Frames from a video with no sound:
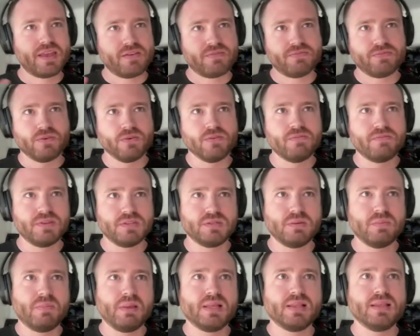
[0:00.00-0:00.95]
that full
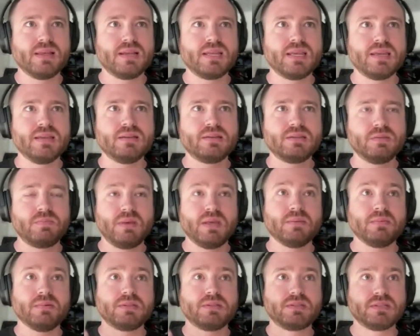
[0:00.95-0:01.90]
visibility to
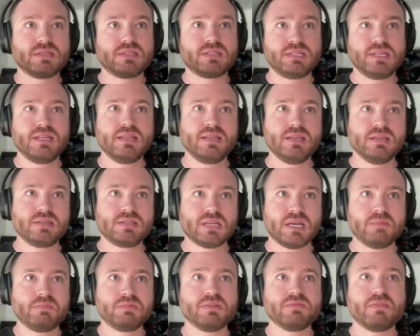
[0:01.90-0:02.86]
be able to see these
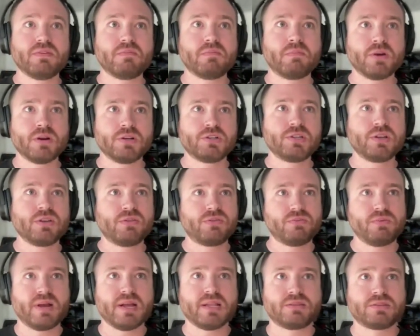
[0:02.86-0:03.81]
types of emerging
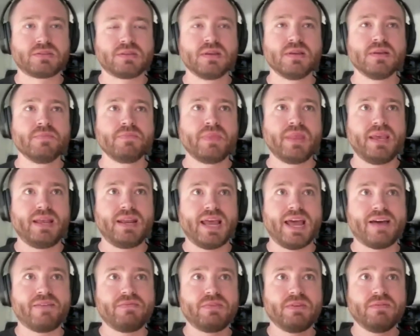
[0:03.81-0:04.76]
threats and
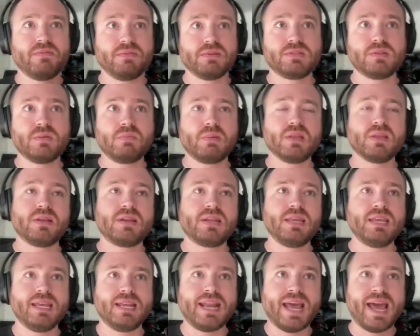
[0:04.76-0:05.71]
have the
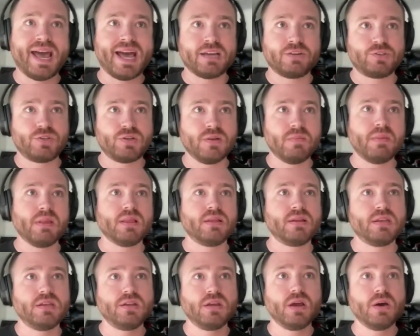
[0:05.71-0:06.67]
visibility and
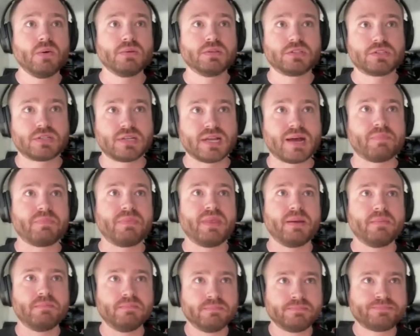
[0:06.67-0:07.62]
actionability to go and stop
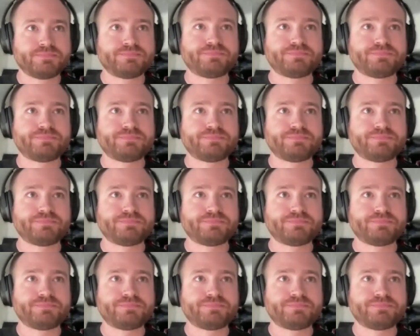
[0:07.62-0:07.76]
them.